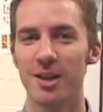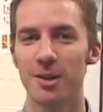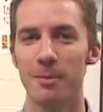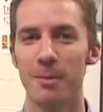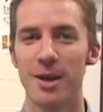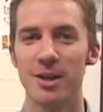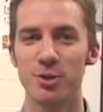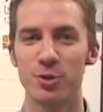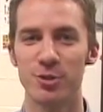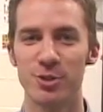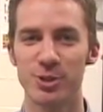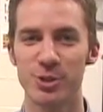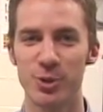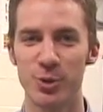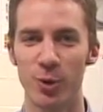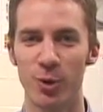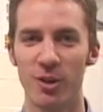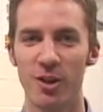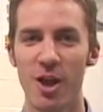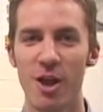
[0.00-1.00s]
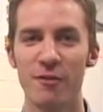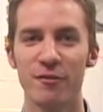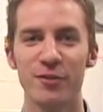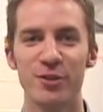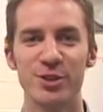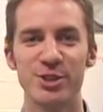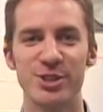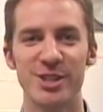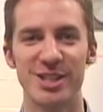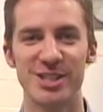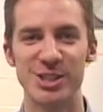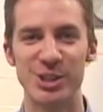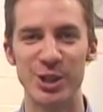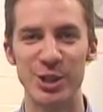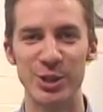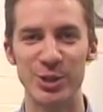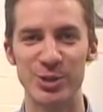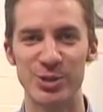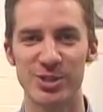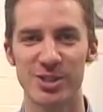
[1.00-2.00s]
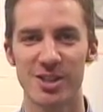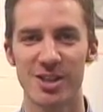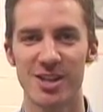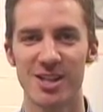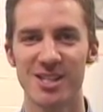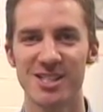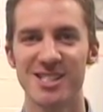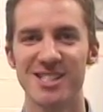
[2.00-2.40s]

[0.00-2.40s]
Elementary School for six years.